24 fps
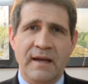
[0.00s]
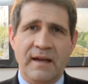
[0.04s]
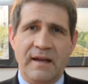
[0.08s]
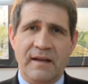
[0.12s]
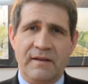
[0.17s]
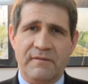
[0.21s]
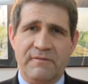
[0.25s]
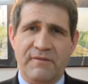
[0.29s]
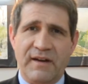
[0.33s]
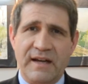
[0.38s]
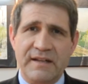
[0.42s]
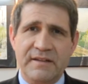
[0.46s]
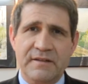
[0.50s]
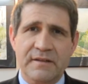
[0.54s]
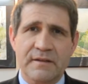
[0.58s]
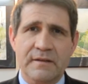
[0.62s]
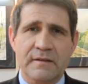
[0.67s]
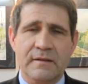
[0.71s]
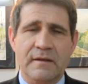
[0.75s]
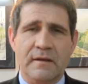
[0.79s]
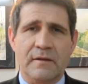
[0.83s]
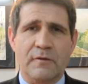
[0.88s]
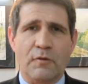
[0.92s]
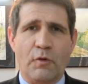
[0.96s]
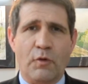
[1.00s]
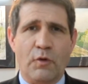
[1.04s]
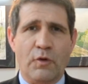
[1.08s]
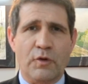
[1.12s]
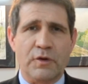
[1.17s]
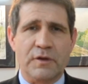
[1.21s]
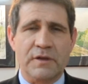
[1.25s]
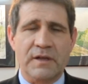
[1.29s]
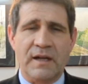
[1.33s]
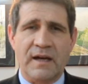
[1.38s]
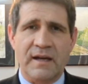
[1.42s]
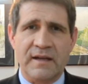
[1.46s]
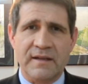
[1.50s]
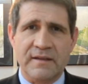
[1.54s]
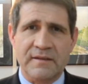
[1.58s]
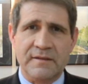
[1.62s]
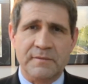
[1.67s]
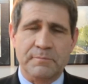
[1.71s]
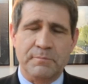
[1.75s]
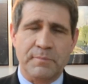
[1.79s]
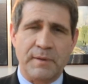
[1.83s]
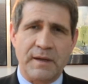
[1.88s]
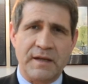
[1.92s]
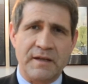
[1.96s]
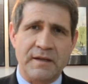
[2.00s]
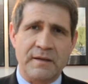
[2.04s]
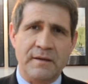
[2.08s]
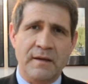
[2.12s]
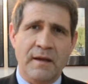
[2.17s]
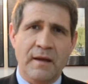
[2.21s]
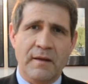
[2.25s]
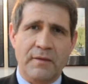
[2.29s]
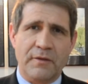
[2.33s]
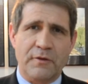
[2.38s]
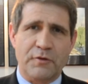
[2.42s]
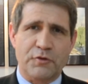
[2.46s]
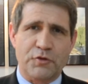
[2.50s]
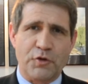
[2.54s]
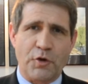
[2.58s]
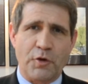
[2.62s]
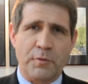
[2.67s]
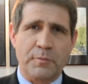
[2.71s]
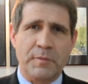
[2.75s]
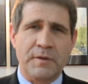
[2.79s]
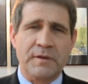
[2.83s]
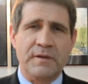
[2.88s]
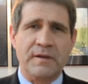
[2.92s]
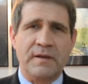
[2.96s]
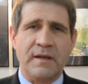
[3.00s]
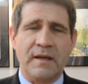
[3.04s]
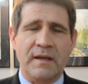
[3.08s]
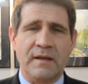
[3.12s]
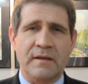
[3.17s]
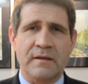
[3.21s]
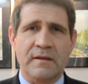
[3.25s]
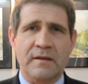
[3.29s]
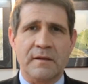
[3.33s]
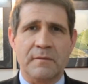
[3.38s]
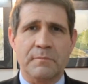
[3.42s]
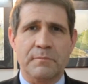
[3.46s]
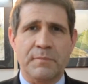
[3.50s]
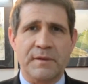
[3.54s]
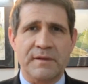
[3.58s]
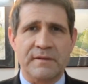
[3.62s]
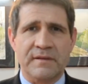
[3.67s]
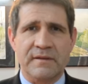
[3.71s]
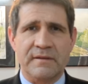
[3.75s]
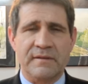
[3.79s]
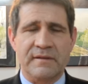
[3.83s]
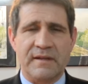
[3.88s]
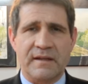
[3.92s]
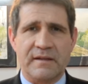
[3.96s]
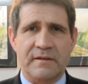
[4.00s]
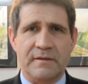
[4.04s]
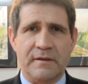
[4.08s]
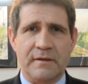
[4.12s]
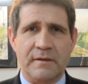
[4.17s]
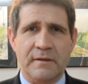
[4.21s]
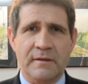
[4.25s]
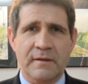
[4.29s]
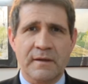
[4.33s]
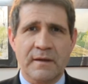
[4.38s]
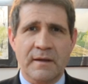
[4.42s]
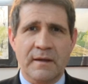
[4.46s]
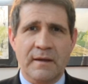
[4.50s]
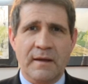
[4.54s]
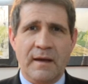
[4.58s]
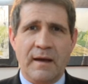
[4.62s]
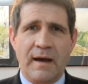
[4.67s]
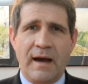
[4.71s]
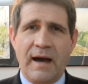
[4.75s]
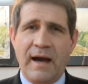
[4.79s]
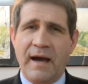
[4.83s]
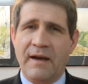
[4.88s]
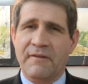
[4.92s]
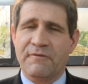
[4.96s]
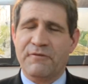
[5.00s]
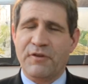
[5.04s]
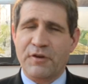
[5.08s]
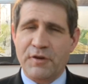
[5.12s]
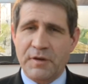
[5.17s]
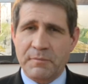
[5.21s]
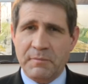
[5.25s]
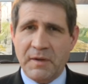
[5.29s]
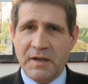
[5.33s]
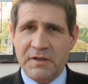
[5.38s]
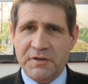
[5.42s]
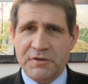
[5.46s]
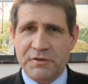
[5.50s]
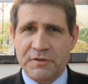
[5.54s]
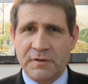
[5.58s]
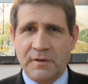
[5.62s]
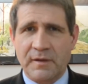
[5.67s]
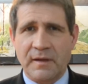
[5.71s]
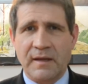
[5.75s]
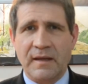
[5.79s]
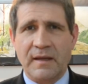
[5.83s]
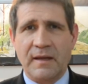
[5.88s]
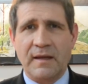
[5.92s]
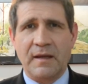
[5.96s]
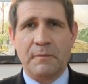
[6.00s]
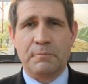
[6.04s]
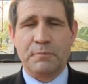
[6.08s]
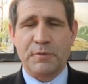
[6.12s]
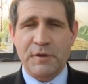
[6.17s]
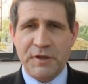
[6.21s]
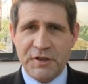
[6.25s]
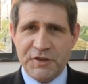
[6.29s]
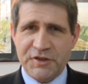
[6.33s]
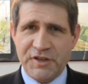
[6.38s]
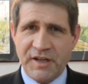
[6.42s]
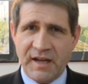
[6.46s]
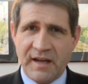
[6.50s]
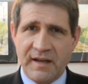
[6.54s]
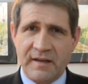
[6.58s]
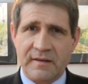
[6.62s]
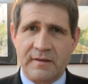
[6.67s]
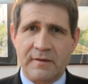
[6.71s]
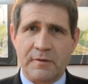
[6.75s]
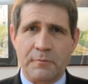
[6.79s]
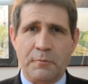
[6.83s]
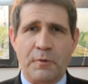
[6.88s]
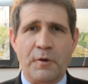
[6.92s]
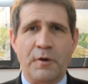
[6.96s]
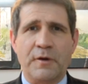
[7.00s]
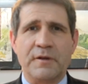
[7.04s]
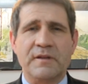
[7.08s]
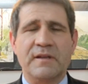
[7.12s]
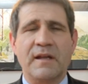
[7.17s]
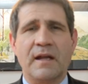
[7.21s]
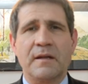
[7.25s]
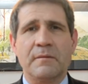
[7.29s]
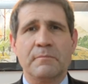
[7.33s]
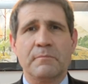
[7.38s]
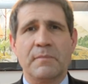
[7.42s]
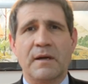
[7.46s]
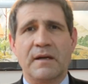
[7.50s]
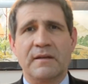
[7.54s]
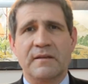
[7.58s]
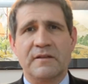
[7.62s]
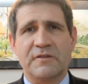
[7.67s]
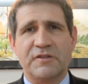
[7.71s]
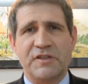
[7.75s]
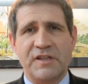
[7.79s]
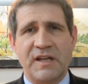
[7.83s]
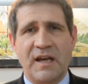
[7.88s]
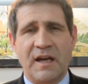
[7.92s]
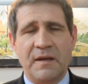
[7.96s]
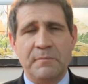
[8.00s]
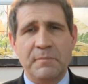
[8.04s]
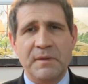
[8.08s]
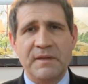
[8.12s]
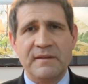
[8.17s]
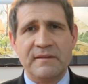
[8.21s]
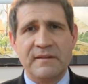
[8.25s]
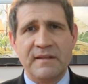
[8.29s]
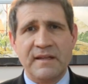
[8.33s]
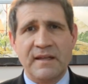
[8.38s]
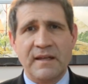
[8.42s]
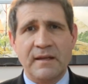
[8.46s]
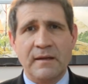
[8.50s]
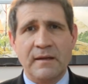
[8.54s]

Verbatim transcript: invited and organized by the German Indian Business Center. I very much appreciate the work done by the GIBC